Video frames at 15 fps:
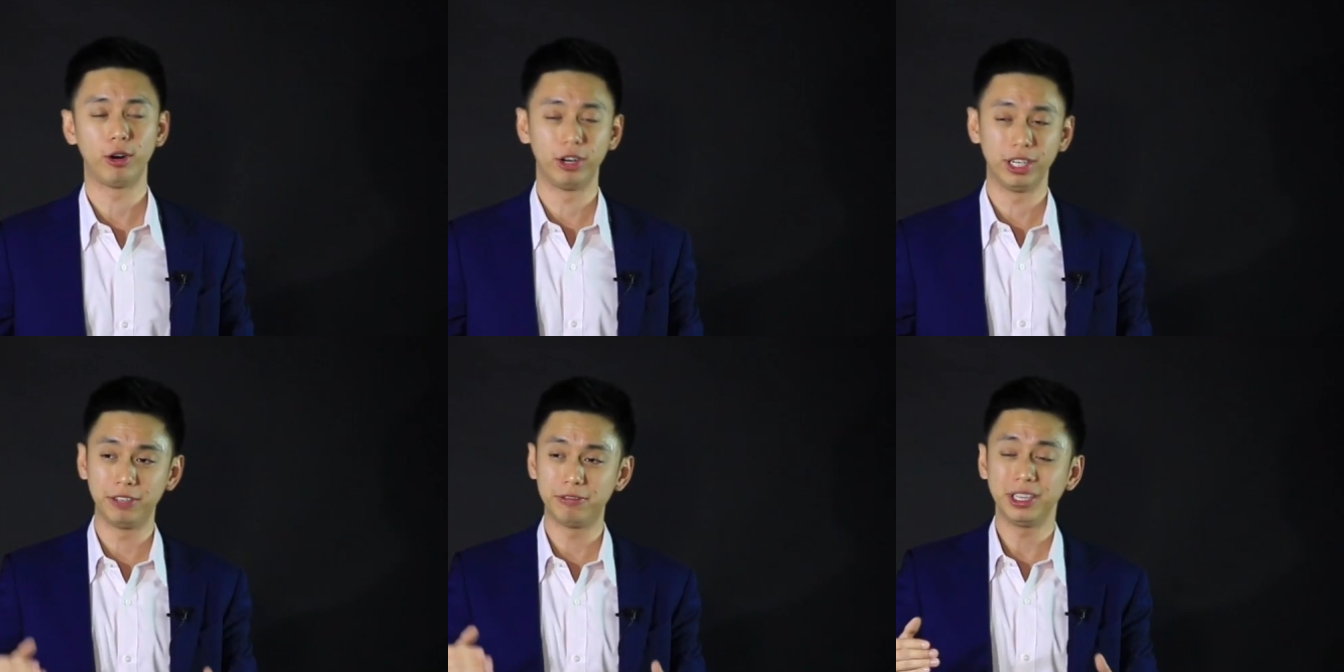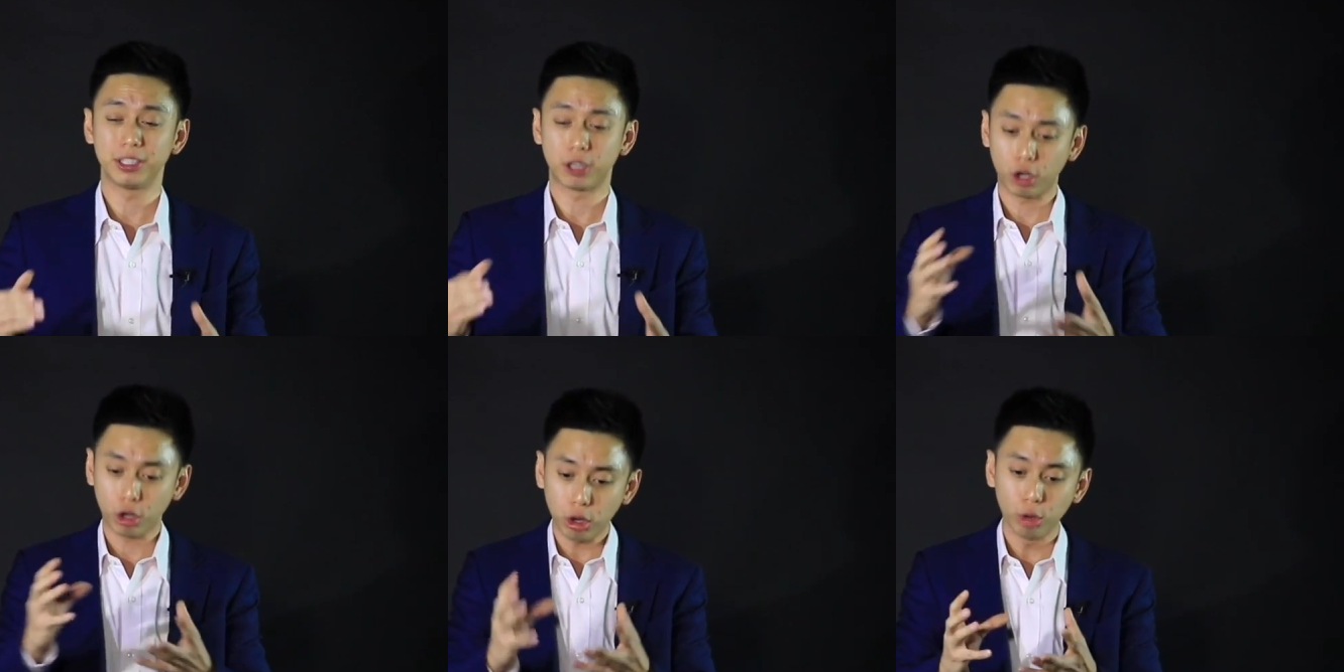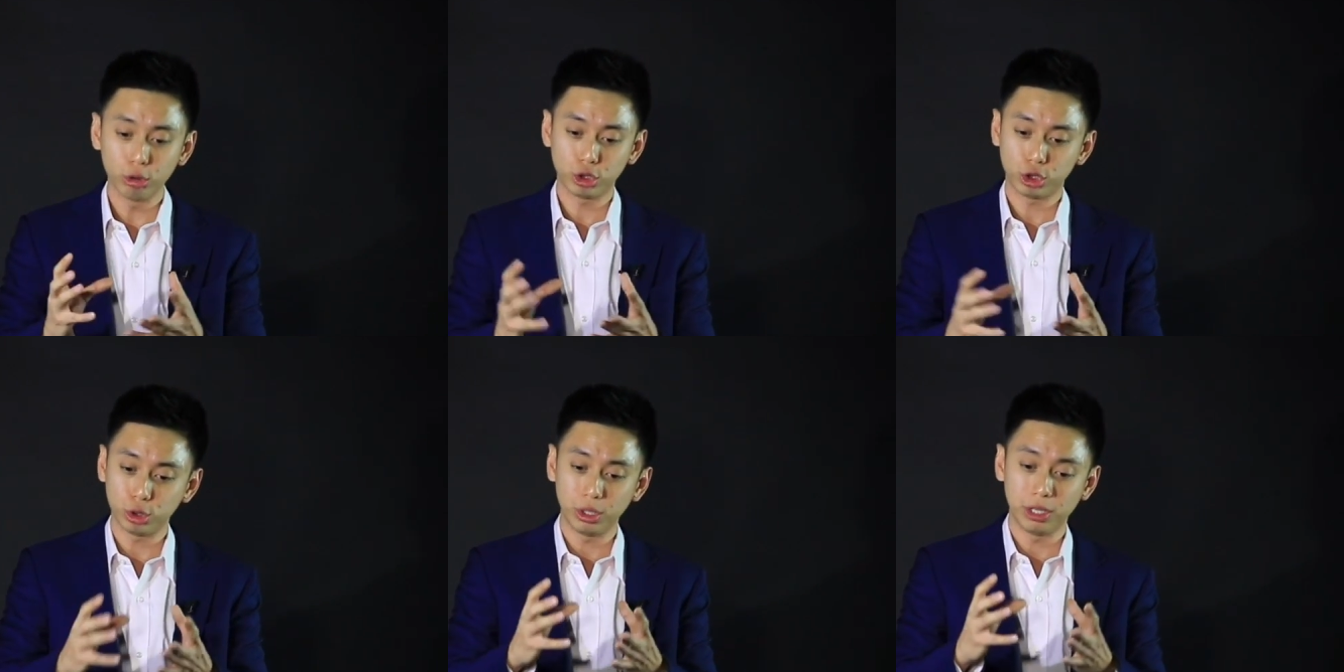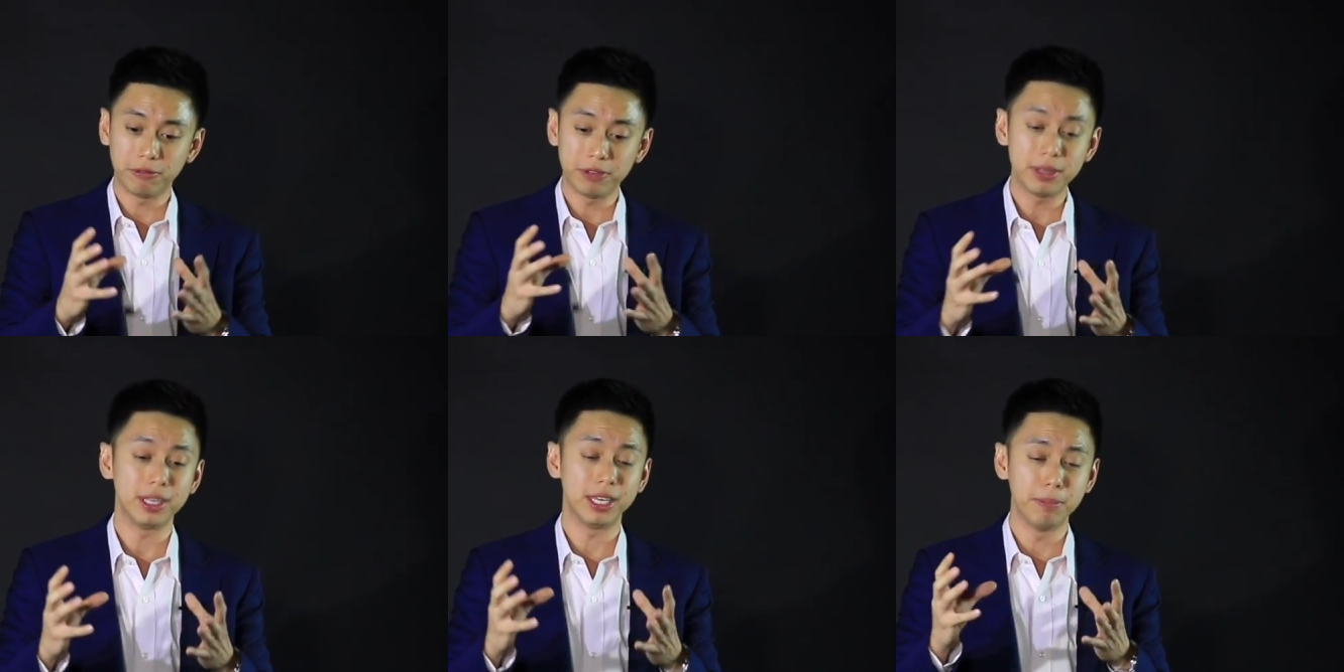Or even close to
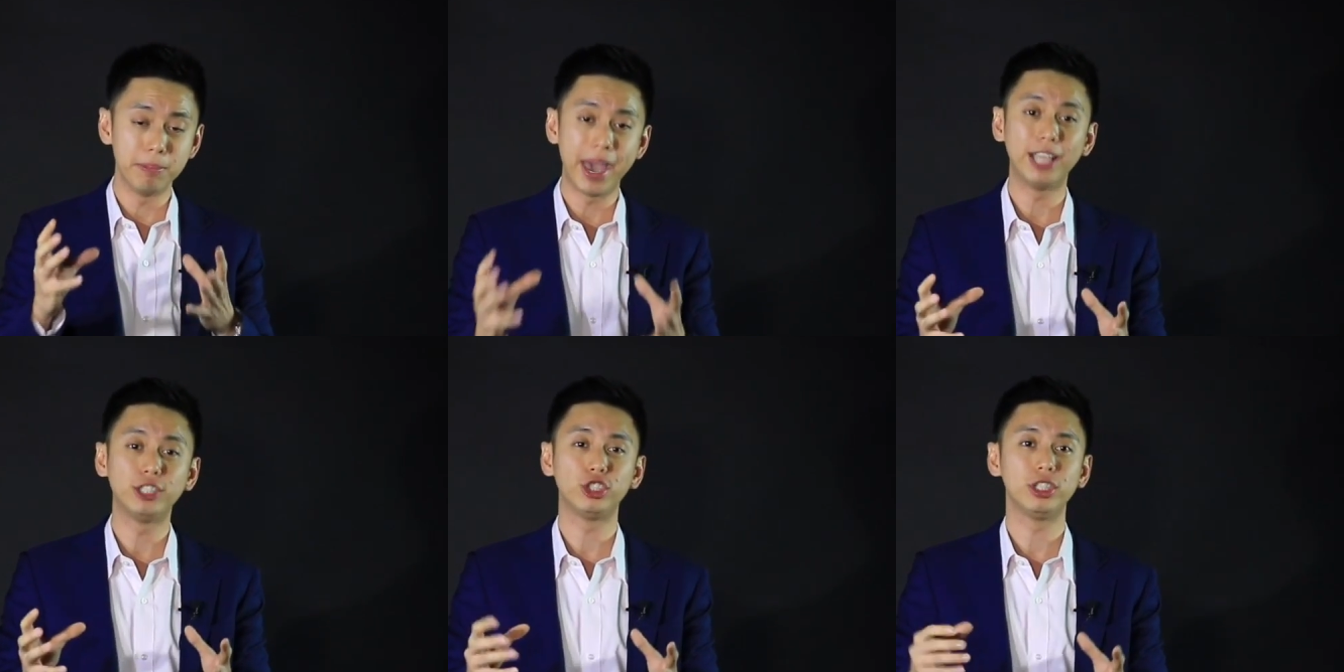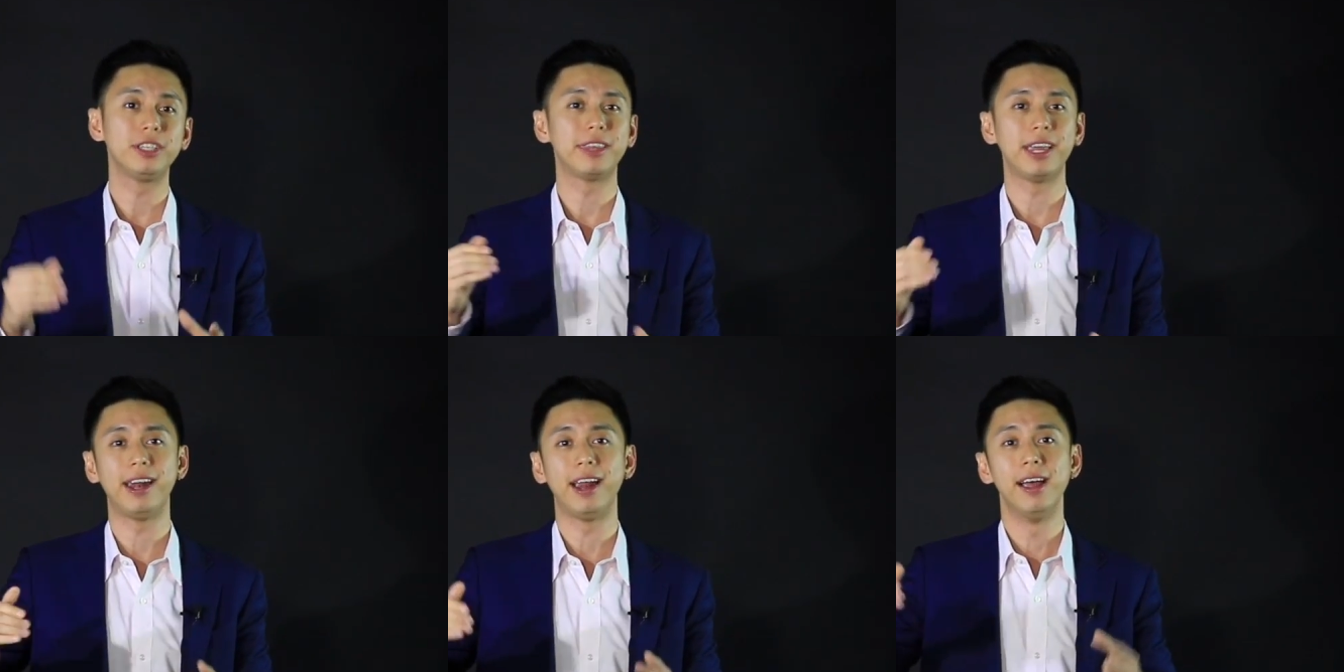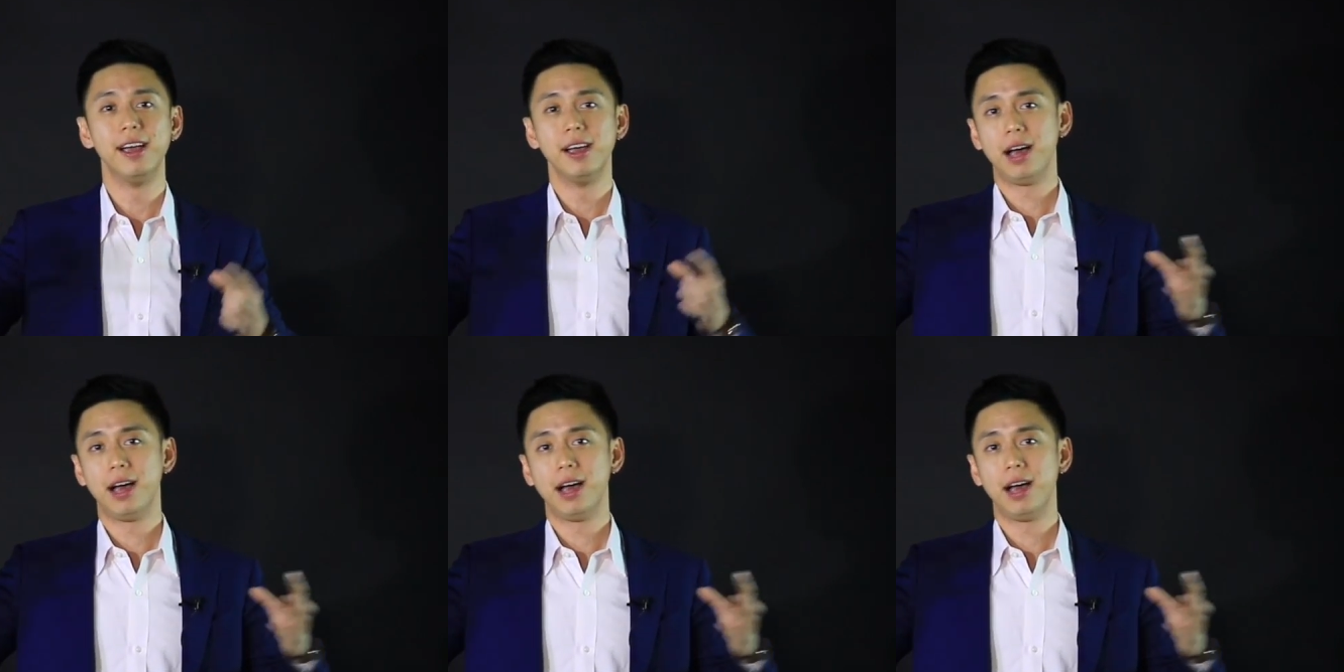even imagining that